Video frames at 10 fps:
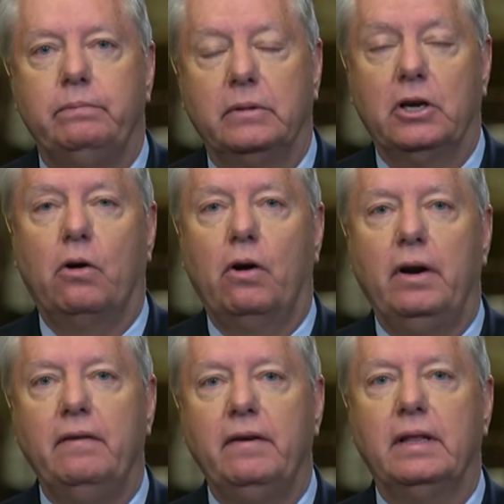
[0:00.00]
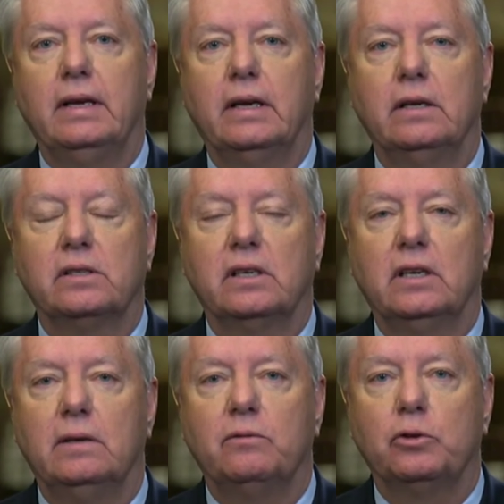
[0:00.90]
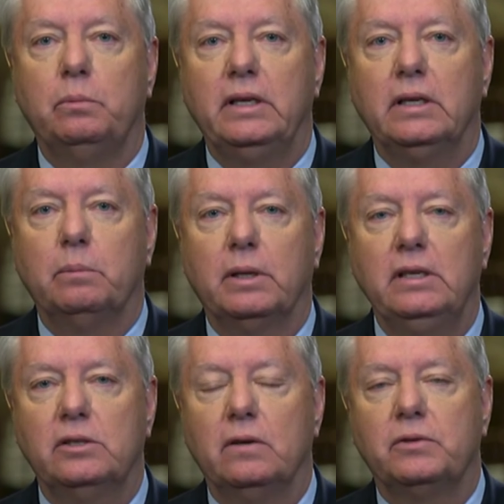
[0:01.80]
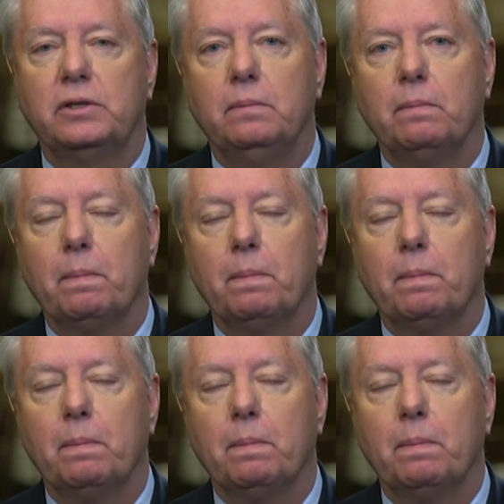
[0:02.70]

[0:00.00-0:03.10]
car and everything else that comes with being a police officer.